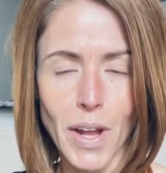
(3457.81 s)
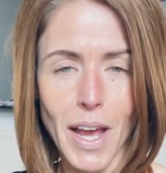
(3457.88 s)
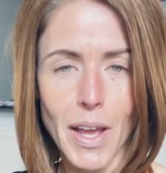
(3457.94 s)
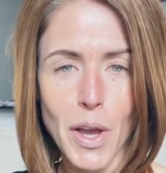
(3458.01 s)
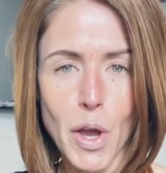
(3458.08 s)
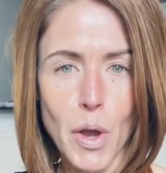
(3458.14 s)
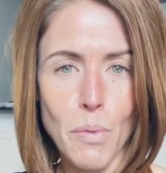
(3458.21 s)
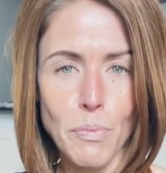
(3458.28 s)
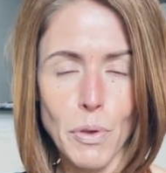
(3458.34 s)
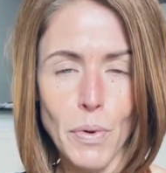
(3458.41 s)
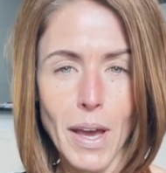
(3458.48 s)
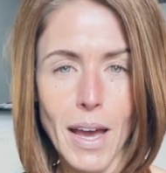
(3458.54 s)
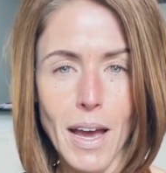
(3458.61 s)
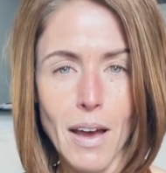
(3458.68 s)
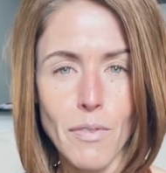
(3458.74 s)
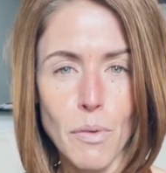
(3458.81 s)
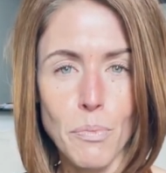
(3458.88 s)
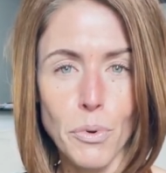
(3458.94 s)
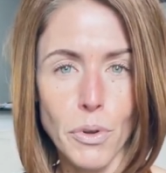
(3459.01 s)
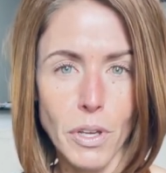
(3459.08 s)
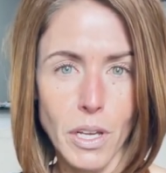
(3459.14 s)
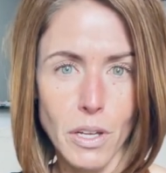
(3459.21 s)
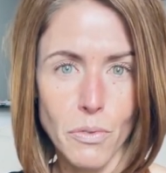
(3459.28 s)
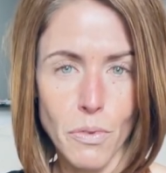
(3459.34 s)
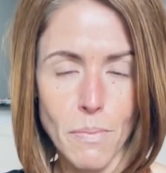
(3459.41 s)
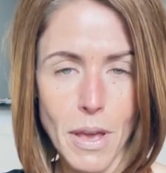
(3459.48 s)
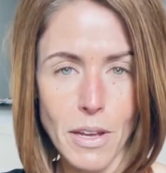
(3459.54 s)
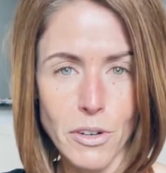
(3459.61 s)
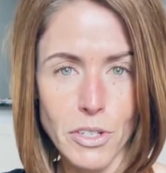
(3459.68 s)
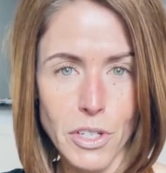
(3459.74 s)
I hope you have a brilliant
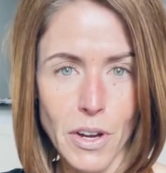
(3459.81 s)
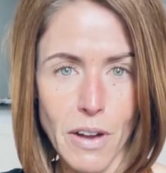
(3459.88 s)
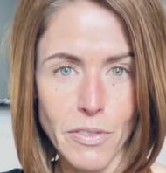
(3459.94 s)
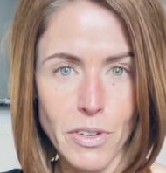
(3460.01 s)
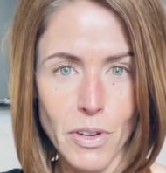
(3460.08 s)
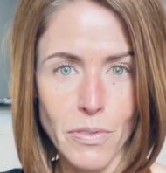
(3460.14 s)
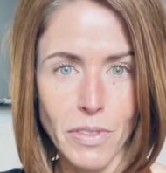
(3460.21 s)
remainder to your afternoon.